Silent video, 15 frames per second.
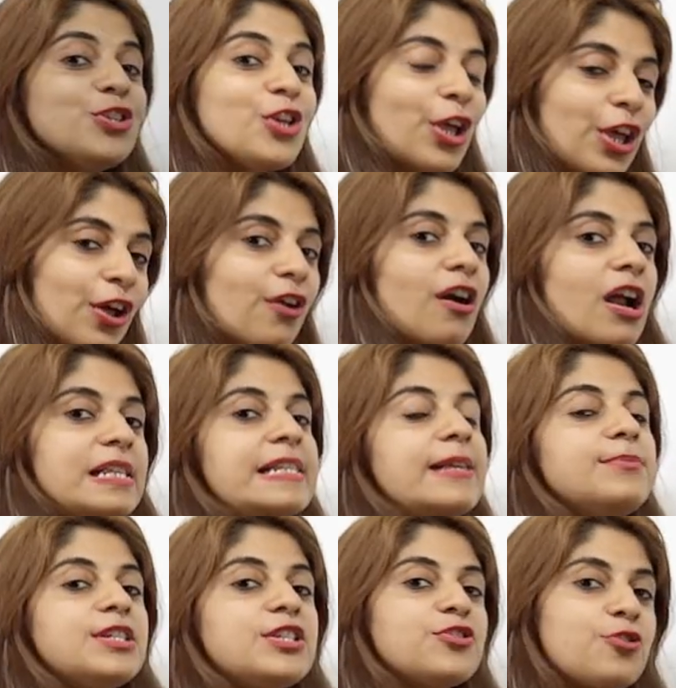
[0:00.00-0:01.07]
So here are
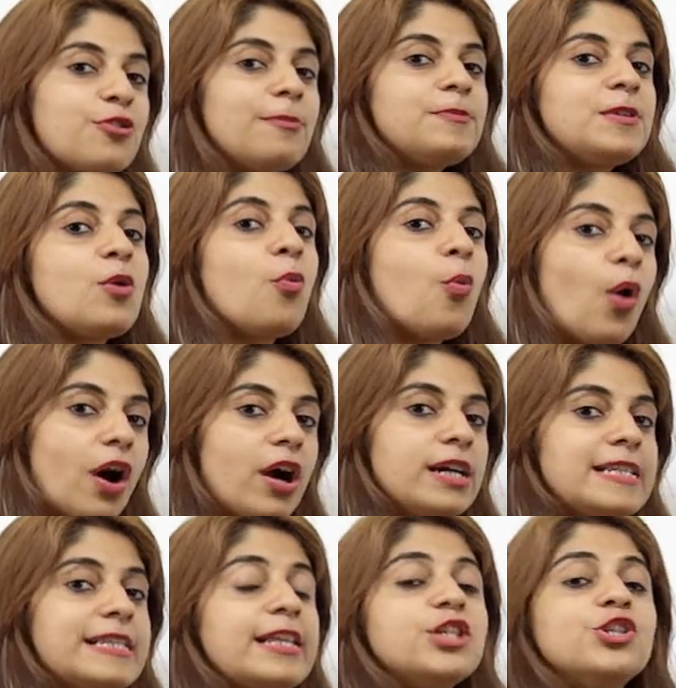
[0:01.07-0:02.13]
some descriptive
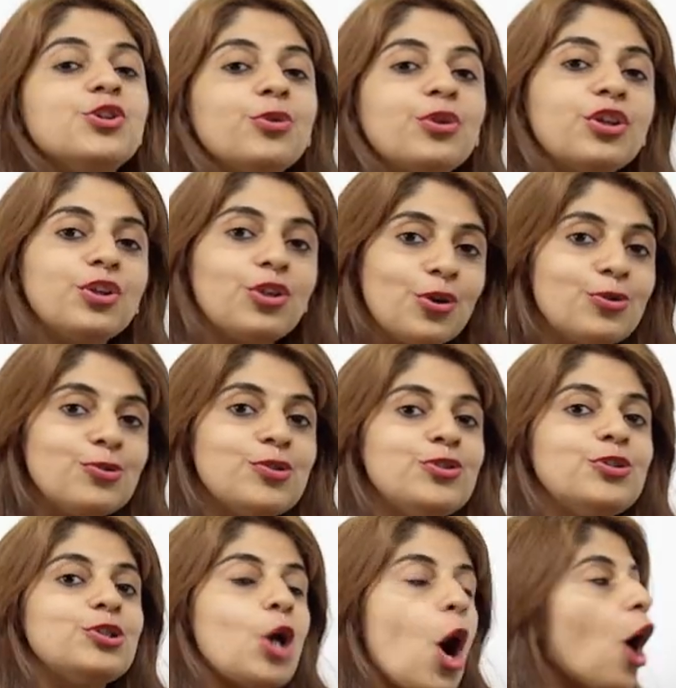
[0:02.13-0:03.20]
words that you can use
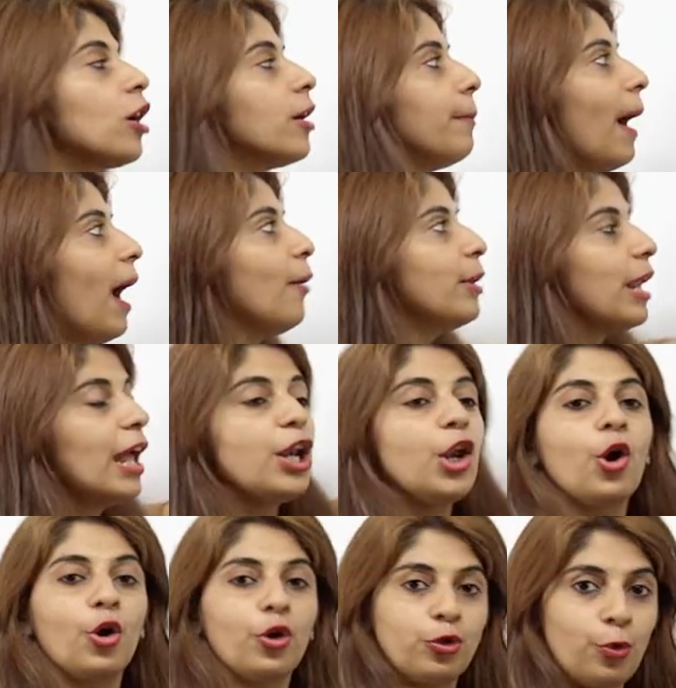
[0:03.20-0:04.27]
to talk about an
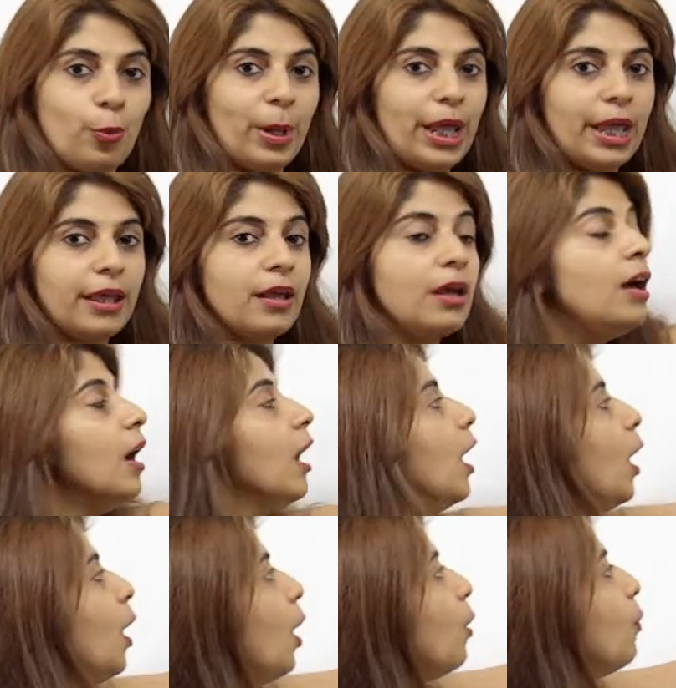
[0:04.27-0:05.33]
earthquake.
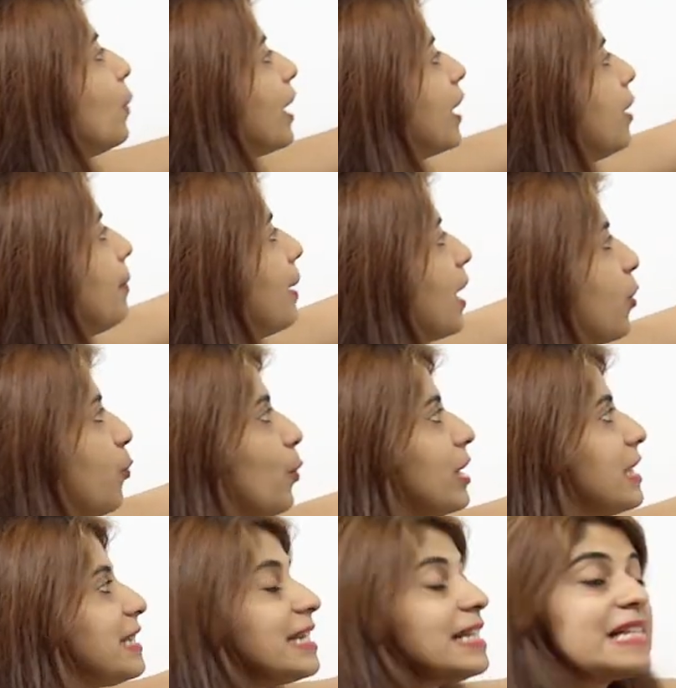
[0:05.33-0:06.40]
We're going to begin
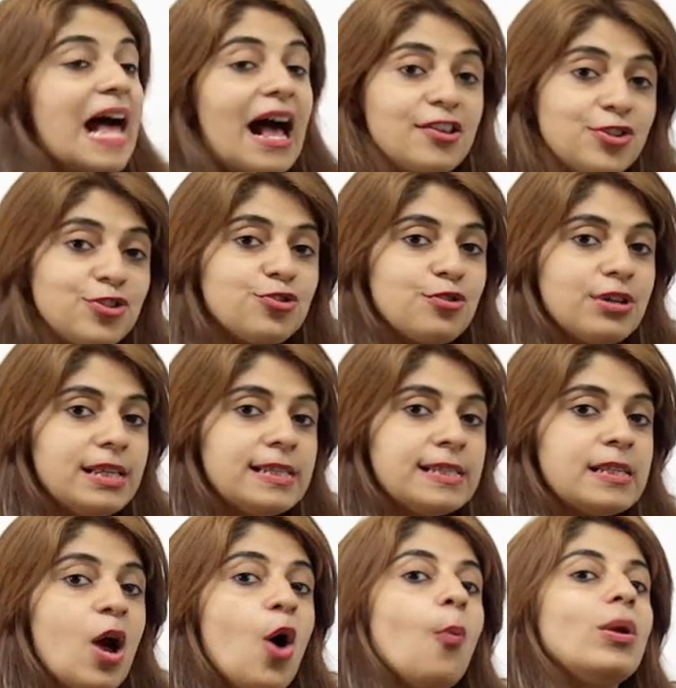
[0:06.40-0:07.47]
with
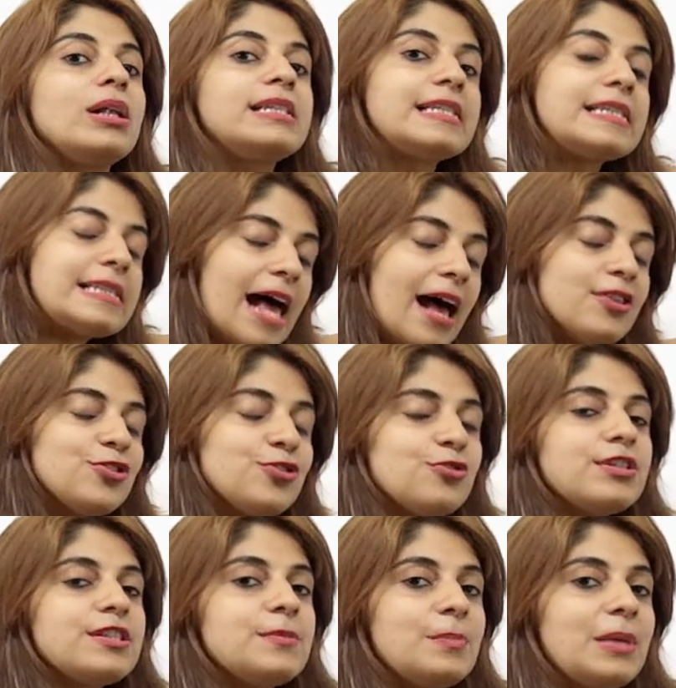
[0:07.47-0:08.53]
disastrous. Well,
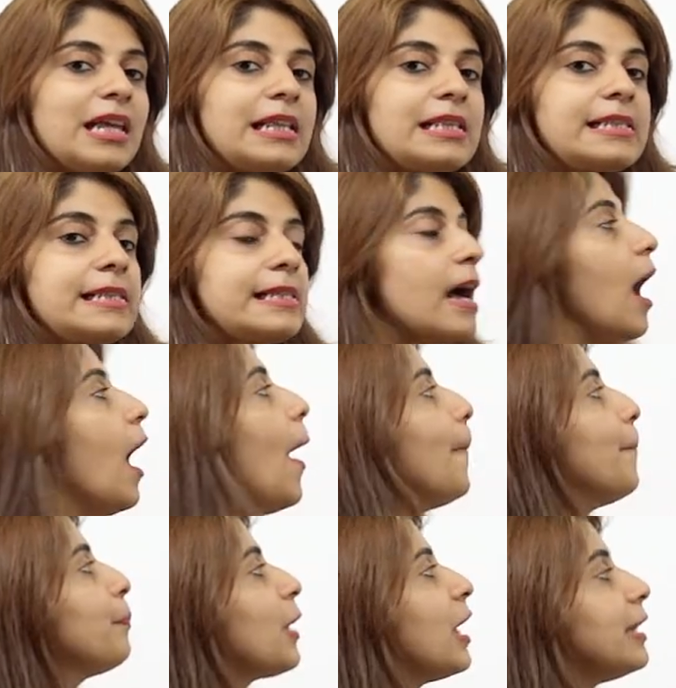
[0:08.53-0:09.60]
disastrous means
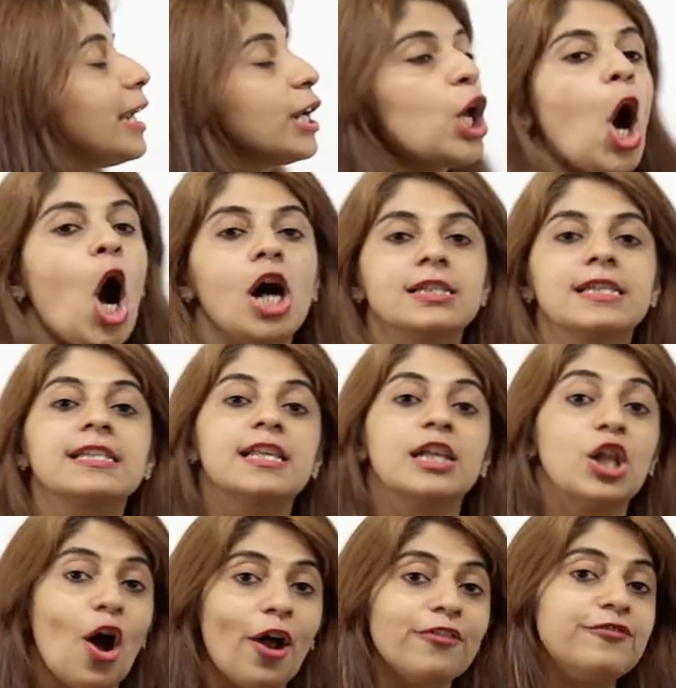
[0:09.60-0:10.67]
that causes a
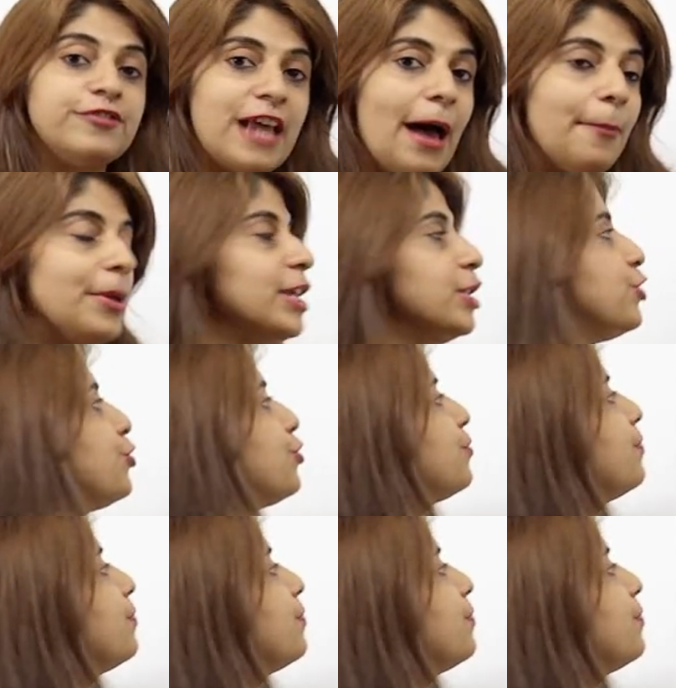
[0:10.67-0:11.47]
lot of damage.